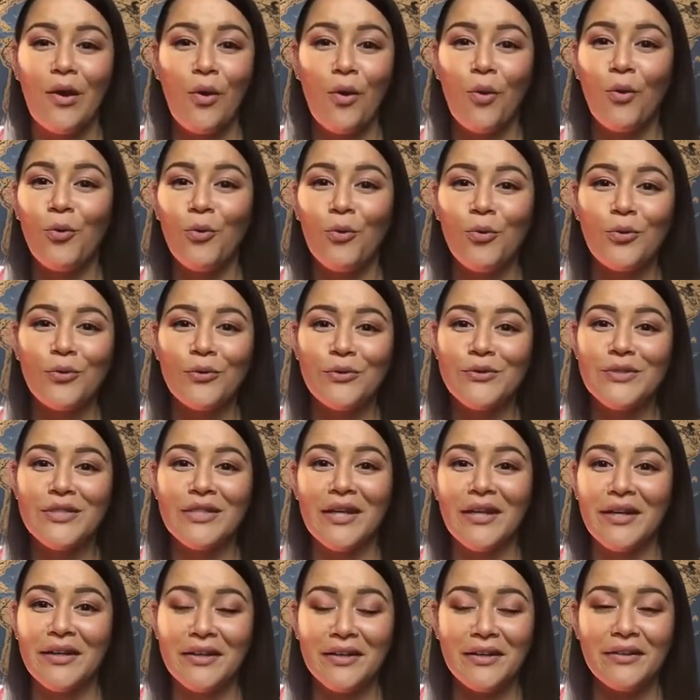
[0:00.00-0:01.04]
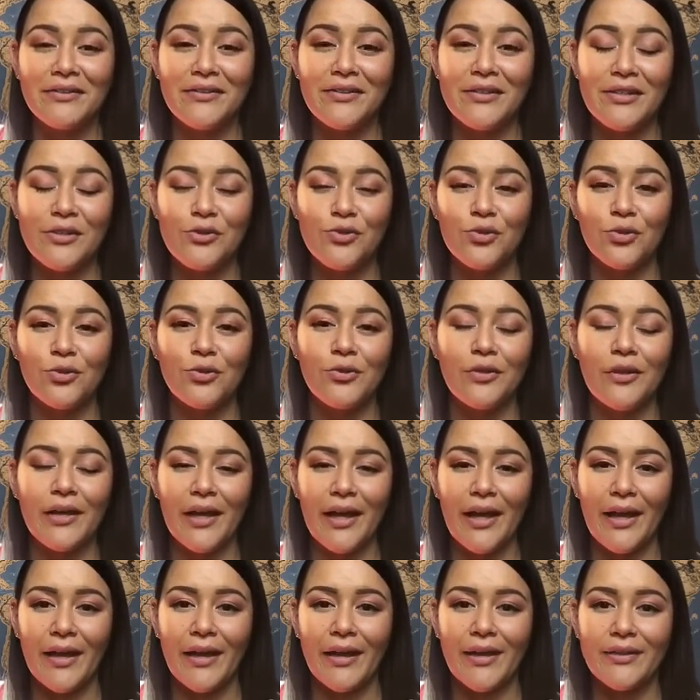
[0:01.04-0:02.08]
old cathedral,
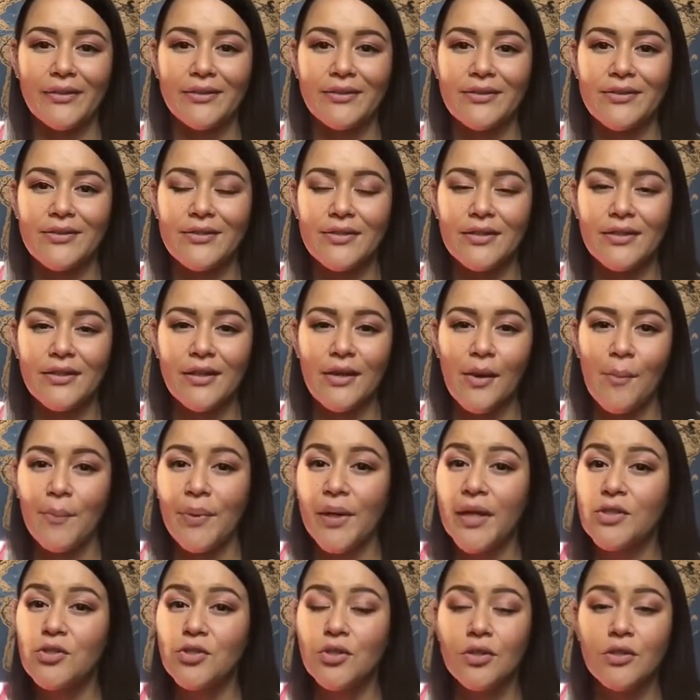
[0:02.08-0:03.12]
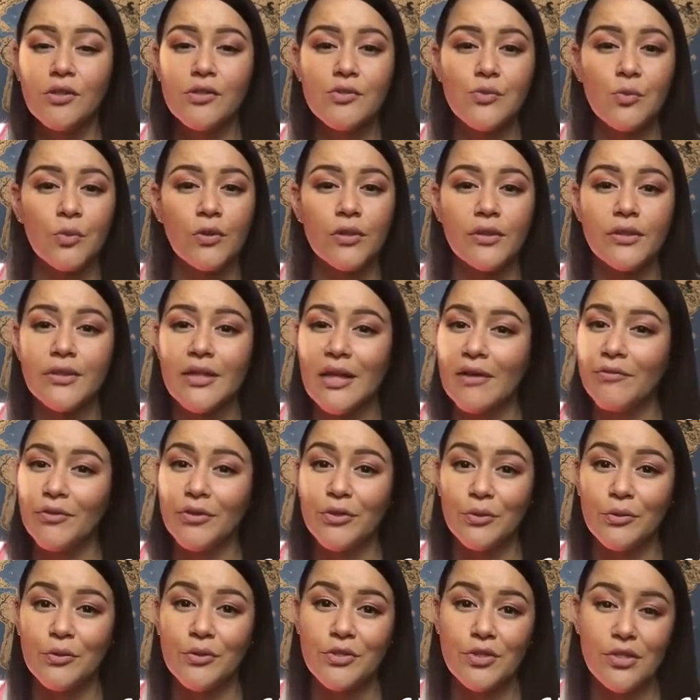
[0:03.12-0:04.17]
and pictures will never
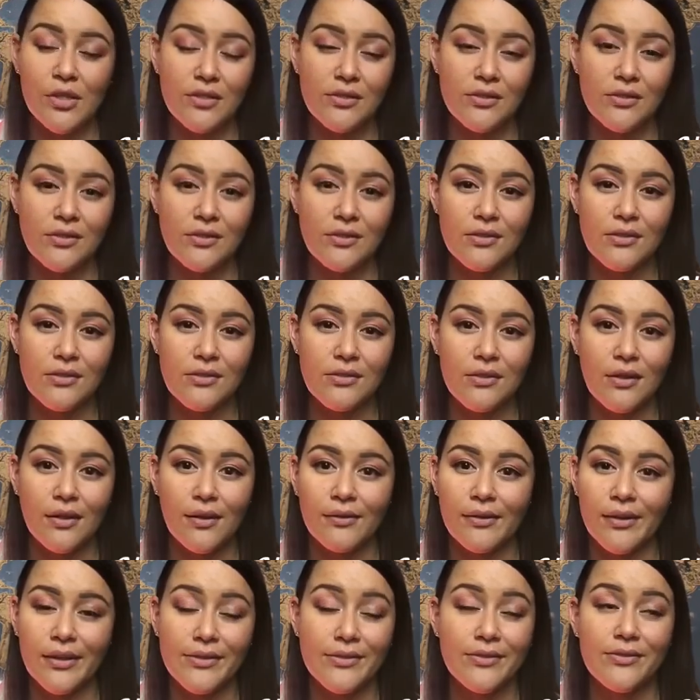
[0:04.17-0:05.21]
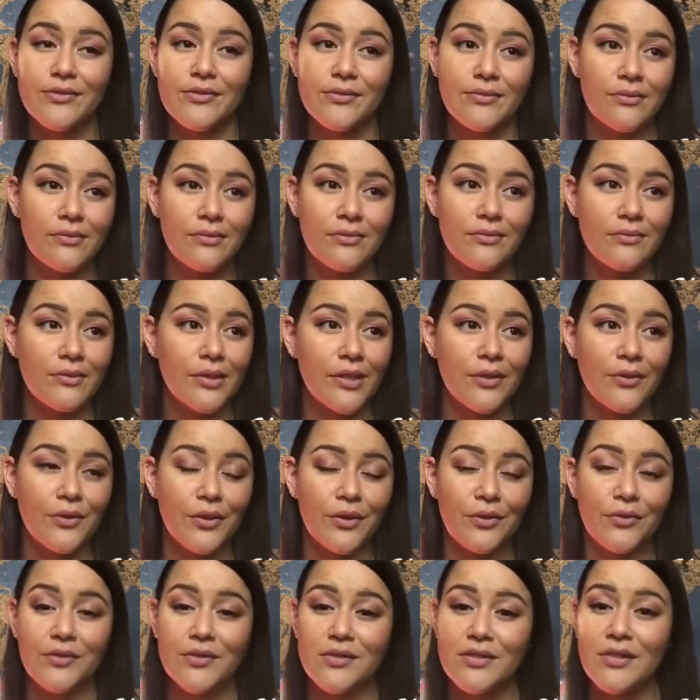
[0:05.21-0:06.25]
do it justice unless
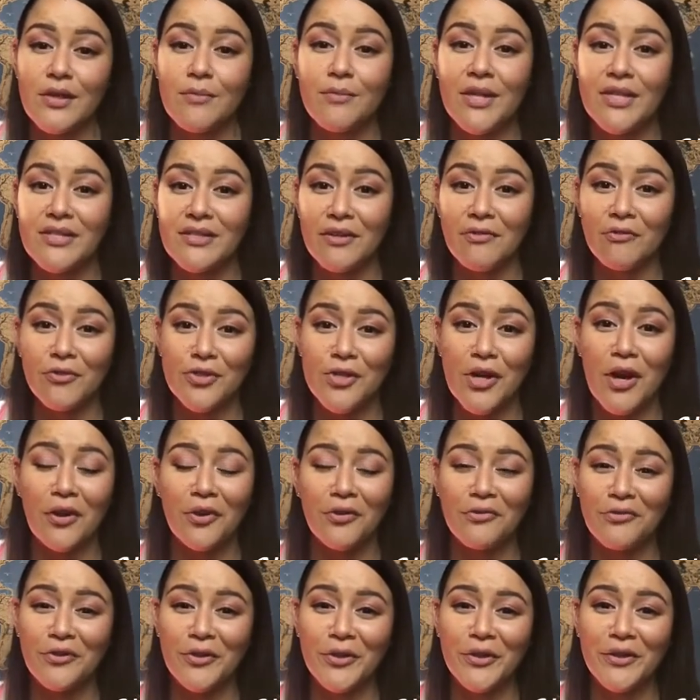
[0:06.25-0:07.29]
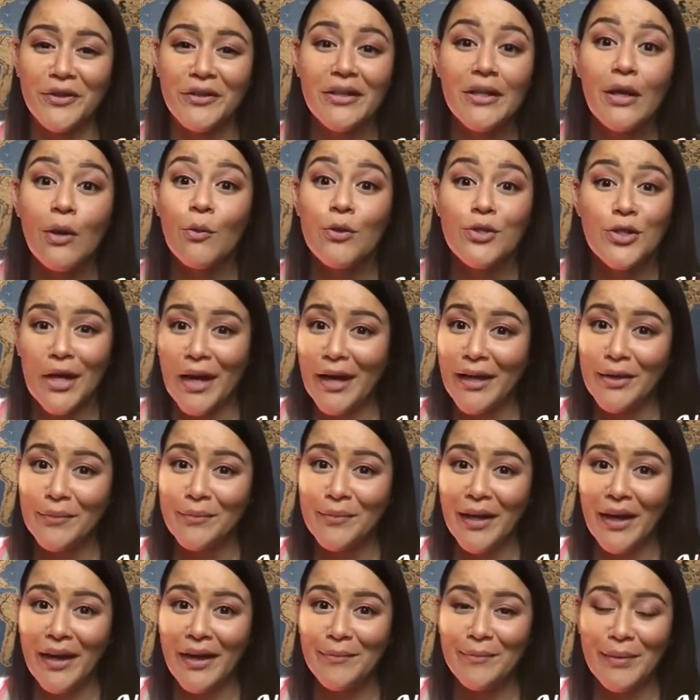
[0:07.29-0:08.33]
you're this amazing photographer, which I am
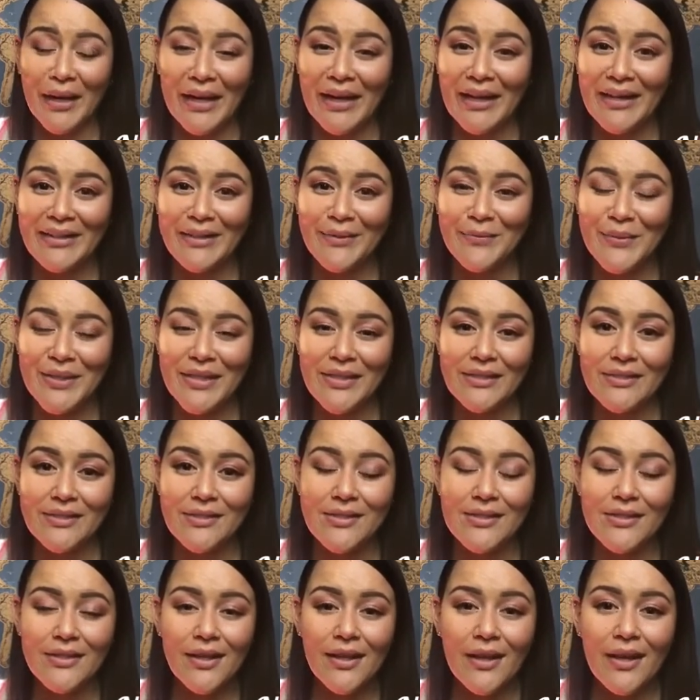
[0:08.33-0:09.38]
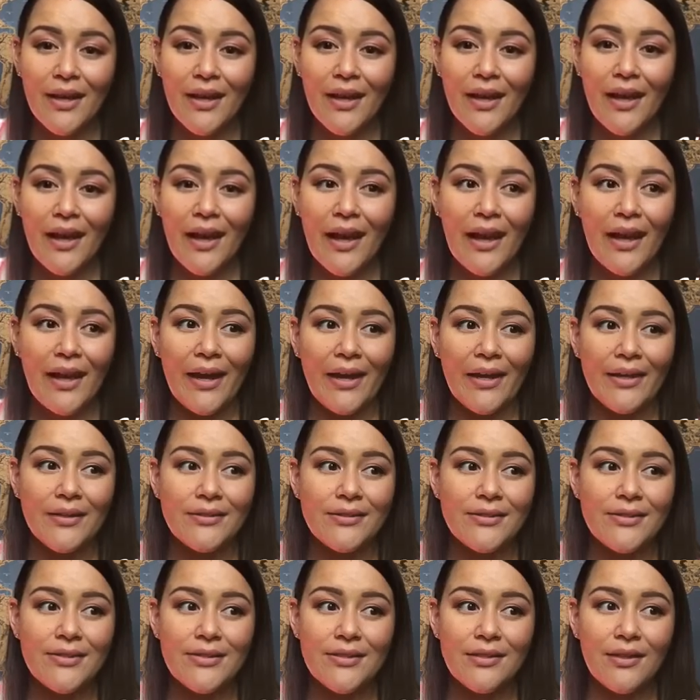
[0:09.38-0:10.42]
not by any means.
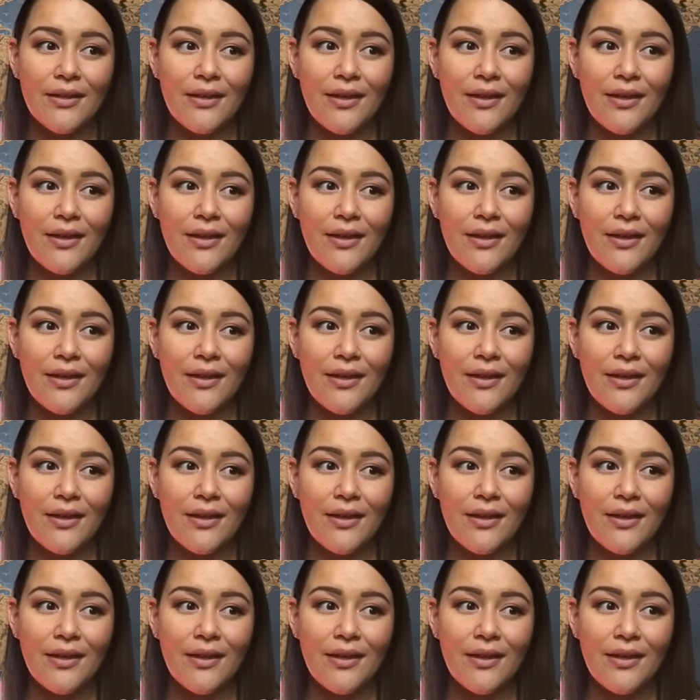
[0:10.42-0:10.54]
And